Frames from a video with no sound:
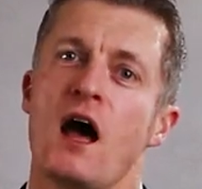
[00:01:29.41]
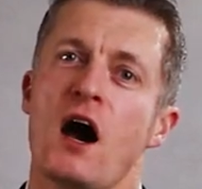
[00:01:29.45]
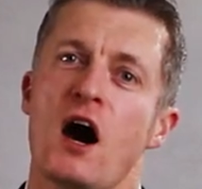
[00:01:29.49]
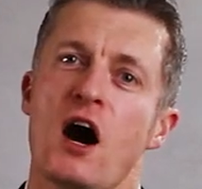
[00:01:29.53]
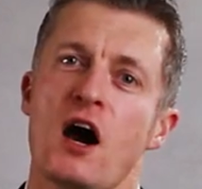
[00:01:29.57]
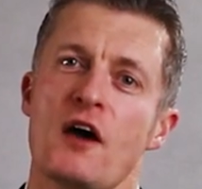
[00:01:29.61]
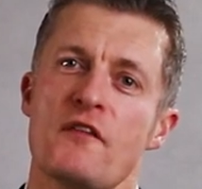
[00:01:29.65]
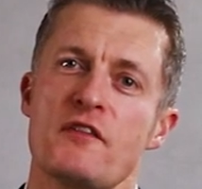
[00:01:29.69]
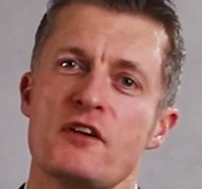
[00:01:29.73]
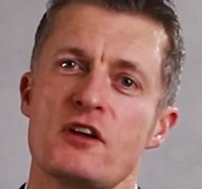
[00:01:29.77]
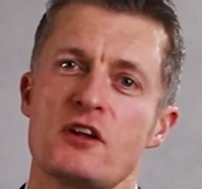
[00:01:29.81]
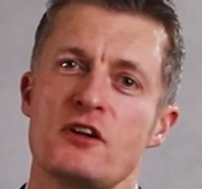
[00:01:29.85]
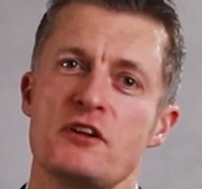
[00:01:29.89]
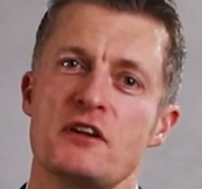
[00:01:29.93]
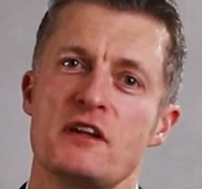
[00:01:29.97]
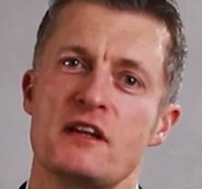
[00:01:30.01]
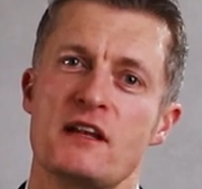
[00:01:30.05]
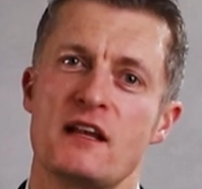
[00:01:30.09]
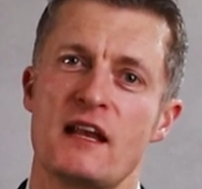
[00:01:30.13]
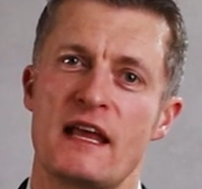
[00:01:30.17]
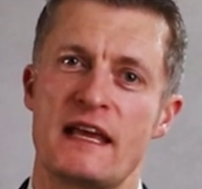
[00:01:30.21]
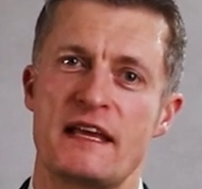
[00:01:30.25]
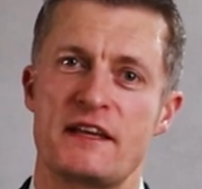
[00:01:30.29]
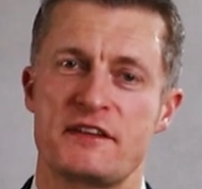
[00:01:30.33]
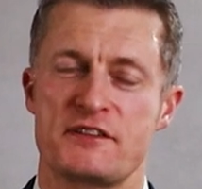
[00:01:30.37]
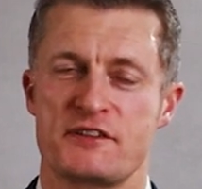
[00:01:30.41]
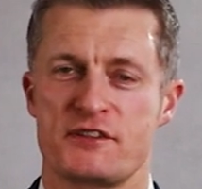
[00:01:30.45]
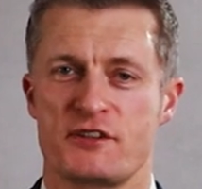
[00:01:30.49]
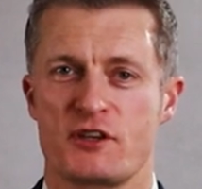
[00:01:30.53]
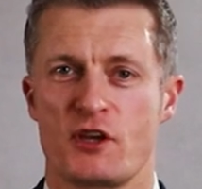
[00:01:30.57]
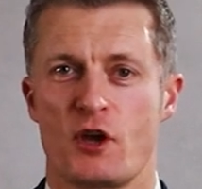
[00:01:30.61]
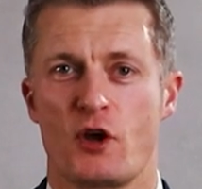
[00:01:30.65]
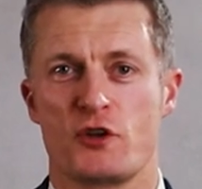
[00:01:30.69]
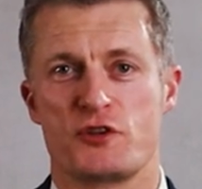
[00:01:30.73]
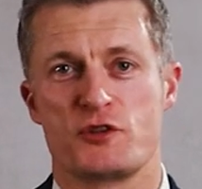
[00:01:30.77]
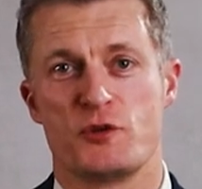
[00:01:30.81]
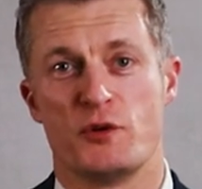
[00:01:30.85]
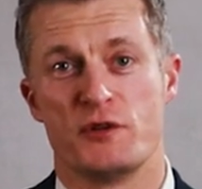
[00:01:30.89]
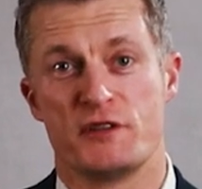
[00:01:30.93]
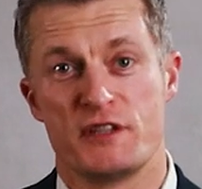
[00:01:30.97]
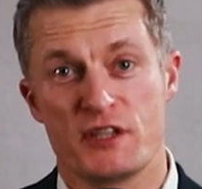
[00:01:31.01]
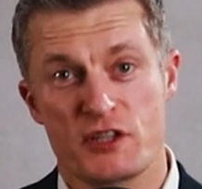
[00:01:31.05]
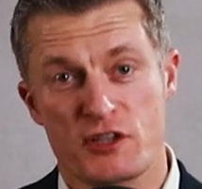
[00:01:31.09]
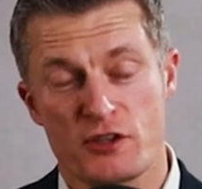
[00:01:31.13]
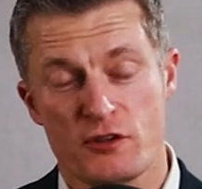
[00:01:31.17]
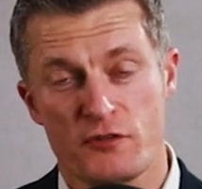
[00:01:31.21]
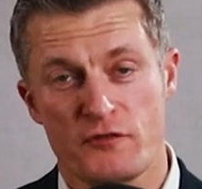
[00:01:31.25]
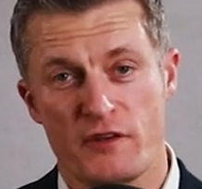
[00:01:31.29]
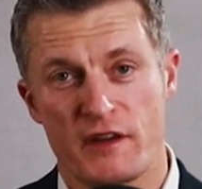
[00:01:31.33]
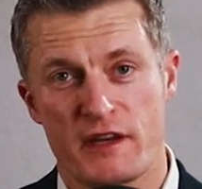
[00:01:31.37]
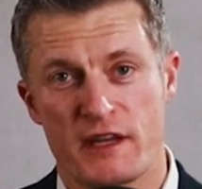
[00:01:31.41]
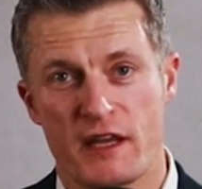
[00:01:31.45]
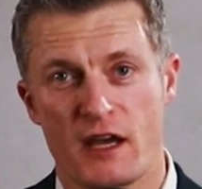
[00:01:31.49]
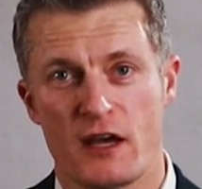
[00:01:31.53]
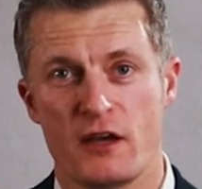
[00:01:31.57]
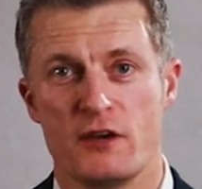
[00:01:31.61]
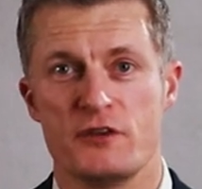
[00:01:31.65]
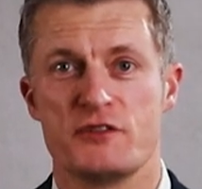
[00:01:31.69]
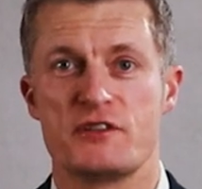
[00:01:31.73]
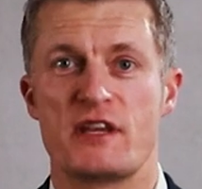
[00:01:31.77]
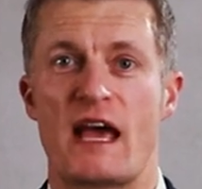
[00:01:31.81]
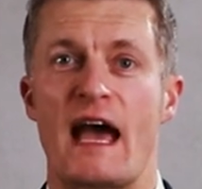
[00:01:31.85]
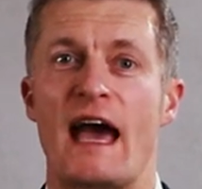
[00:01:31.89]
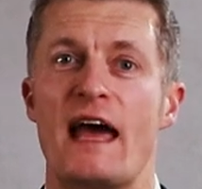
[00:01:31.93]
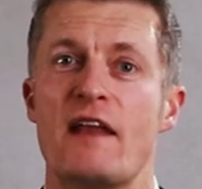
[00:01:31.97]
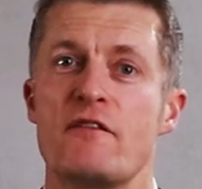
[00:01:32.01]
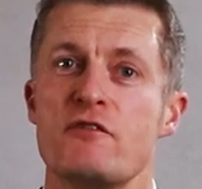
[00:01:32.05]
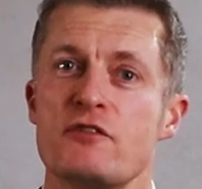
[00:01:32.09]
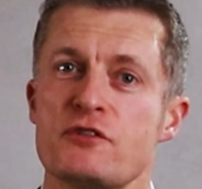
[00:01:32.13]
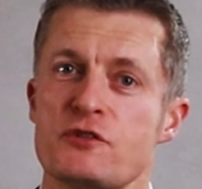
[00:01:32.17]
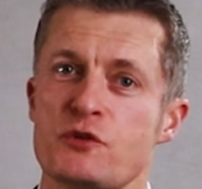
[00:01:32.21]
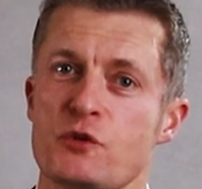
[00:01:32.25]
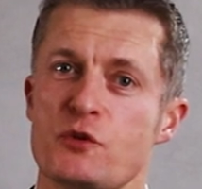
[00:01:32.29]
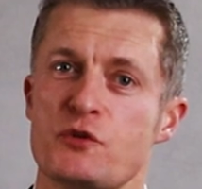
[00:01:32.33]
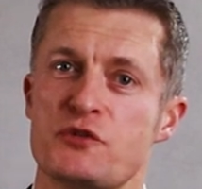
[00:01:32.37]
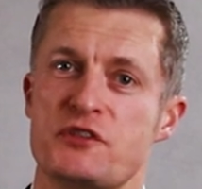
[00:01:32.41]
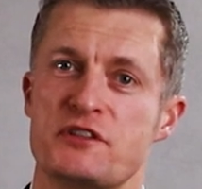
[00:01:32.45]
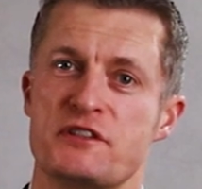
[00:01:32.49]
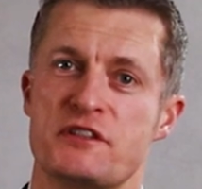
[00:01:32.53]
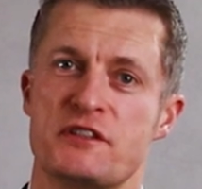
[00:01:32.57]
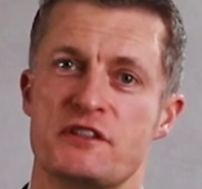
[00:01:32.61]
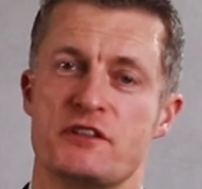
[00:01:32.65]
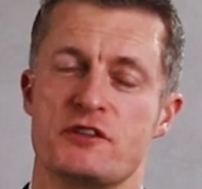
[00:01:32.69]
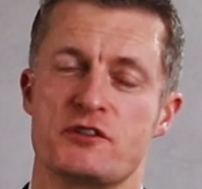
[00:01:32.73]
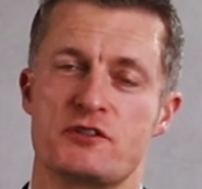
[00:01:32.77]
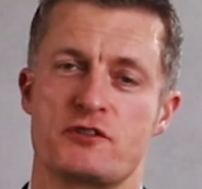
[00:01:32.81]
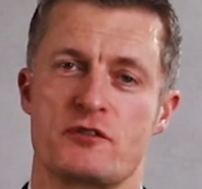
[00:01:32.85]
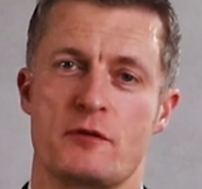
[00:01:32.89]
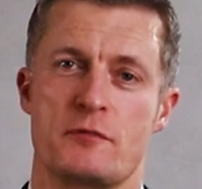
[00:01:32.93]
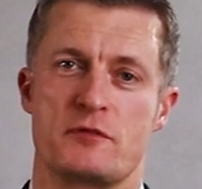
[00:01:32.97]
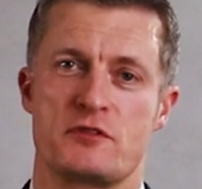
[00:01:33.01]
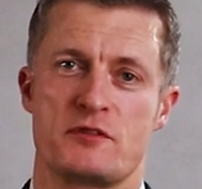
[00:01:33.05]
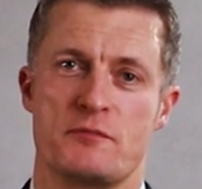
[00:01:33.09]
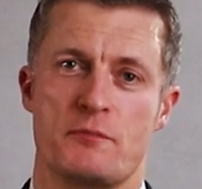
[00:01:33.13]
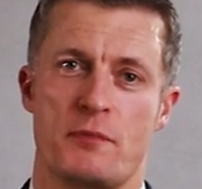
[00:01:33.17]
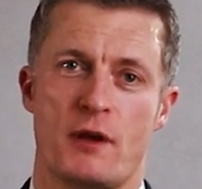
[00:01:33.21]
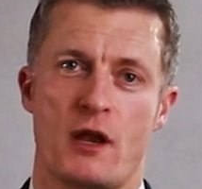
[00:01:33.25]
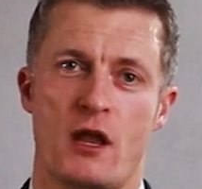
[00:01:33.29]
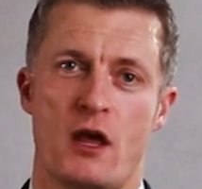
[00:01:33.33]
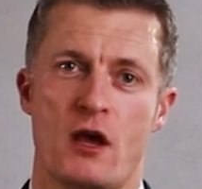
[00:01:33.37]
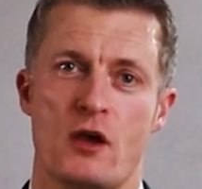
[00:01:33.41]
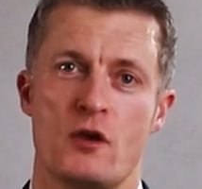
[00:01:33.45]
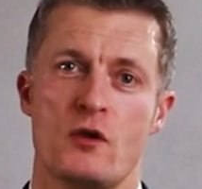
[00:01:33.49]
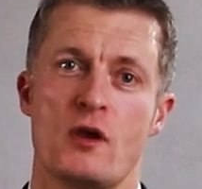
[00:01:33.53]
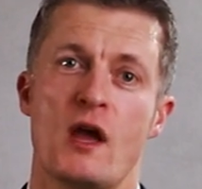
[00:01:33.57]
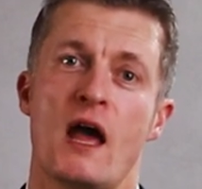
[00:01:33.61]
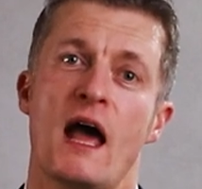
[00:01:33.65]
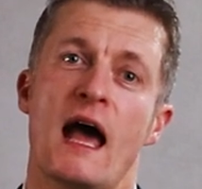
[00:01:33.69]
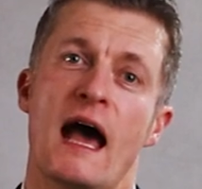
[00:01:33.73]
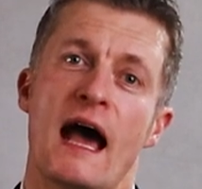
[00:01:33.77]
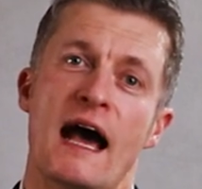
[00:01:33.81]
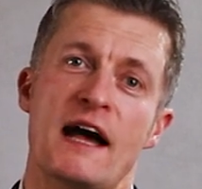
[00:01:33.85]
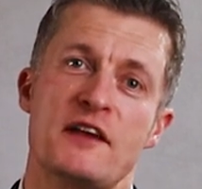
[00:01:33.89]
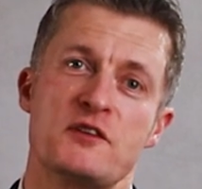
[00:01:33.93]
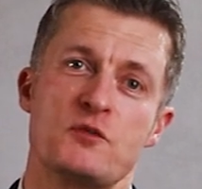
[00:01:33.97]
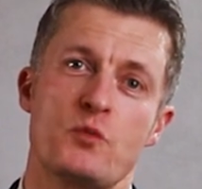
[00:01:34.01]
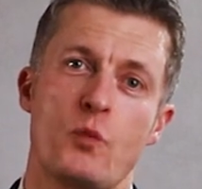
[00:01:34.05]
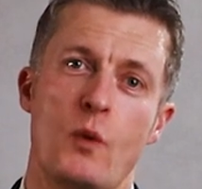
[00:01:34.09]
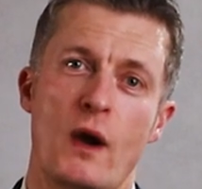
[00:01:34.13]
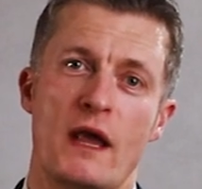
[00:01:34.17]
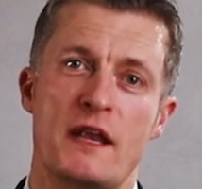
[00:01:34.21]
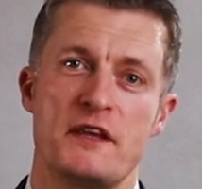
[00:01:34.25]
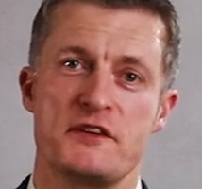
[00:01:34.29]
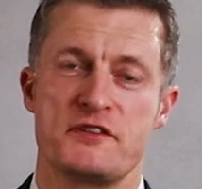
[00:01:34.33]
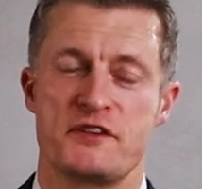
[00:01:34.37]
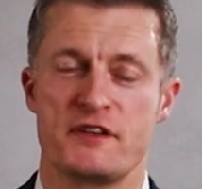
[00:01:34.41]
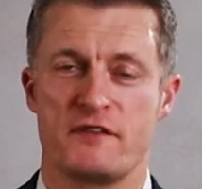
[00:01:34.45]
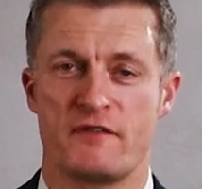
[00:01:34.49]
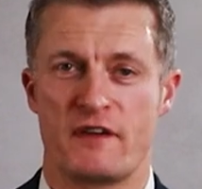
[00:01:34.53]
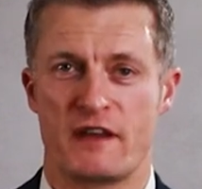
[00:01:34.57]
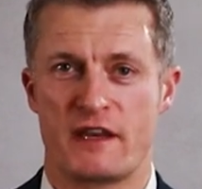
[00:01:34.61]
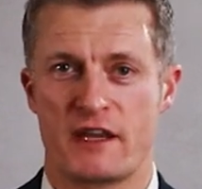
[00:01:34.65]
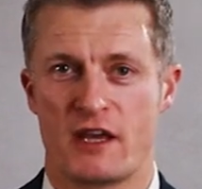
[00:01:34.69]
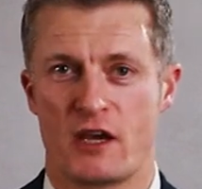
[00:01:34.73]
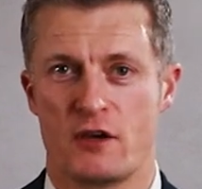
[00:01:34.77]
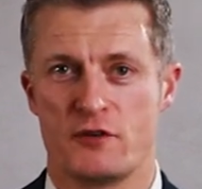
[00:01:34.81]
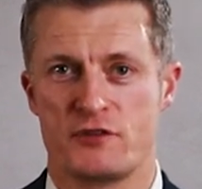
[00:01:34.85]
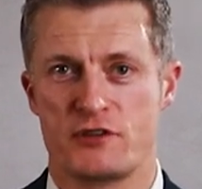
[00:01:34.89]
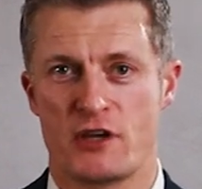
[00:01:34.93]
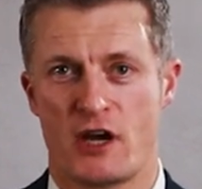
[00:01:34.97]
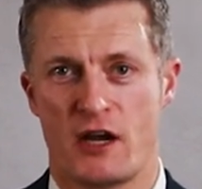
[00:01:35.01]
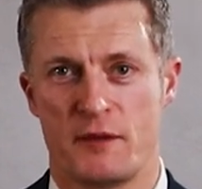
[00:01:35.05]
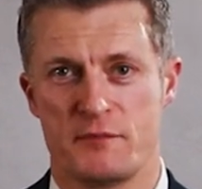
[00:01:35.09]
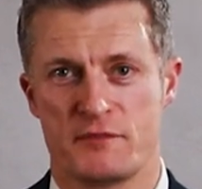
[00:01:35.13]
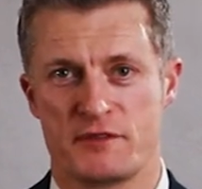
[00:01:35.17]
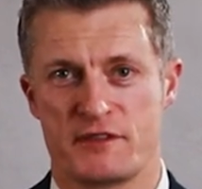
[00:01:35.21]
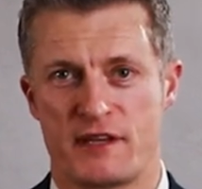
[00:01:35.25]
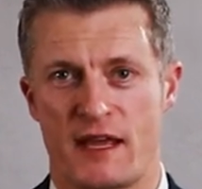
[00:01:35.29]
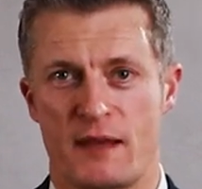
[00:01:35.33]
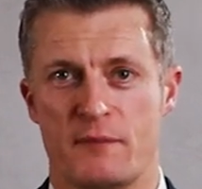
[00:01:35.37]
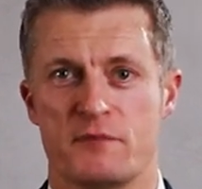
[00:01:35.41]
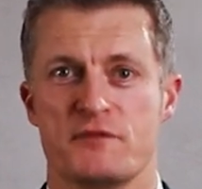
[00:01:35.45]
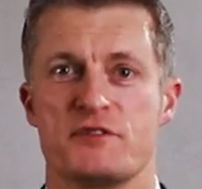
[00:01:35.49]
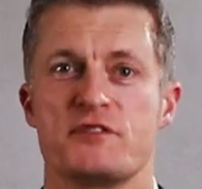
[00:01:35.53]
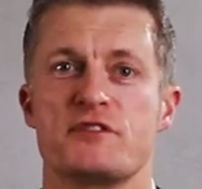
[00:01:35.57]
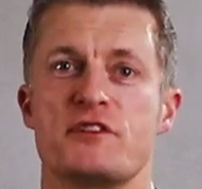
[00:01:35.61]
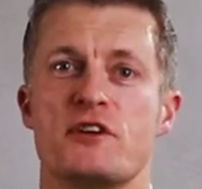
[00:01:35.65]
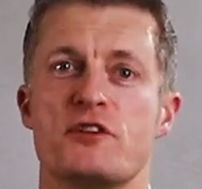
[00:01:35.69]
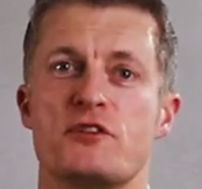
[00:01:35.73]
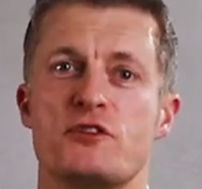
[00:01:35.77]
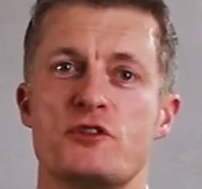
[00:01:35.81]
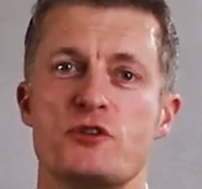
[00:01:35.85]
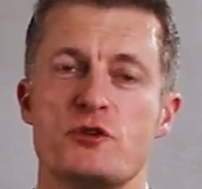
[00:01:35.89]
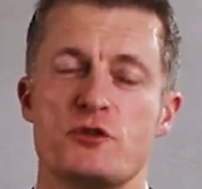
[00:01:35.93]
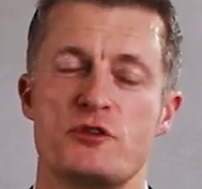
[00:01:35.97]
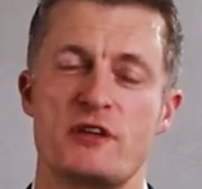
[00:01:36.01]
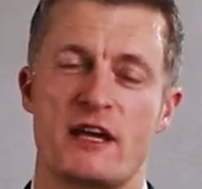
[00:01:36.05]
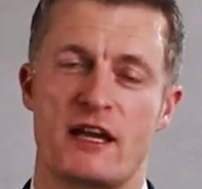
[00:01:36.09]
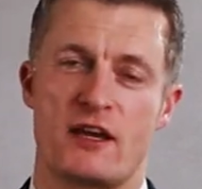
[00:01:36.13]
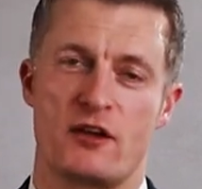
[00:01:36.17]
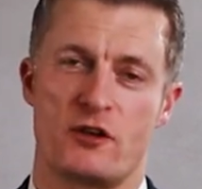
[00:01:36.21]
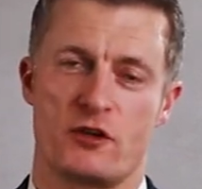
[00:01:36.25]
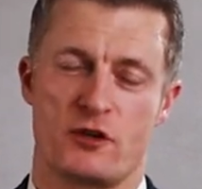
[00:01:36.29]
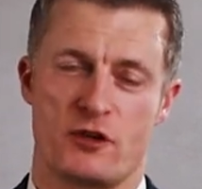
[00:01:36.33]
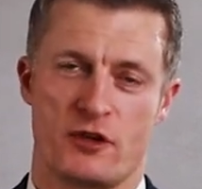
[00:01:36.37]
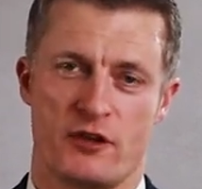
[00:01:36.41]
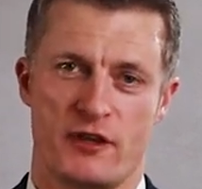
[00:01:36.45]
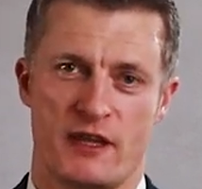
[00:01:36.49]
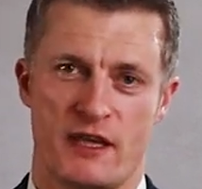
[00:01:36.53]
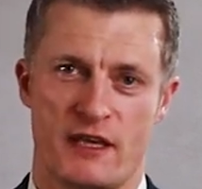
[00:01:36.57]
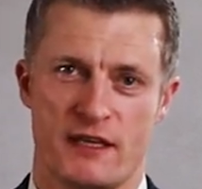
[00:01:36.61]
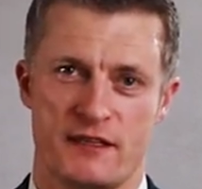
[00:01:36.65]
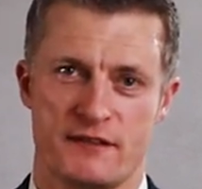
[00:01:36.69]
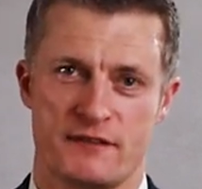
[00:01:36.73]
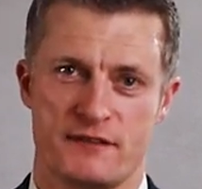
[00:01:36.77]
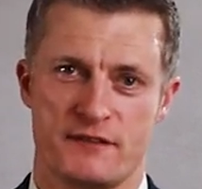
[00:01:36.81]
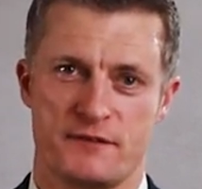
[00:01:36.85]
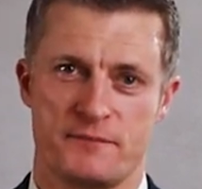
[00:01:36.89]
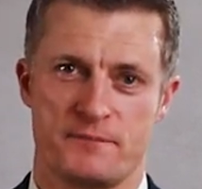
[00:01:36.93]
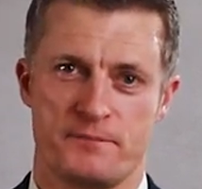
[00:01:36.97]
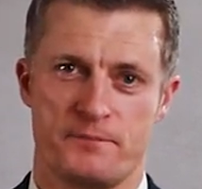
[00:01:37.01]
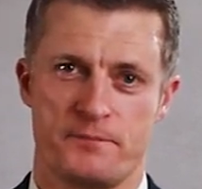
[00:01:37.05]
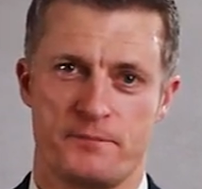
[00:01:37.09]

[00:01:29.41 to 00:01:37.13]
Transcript: I've included links to additional videos and resources in the description below as well as the video timestamps, so do take a look at these.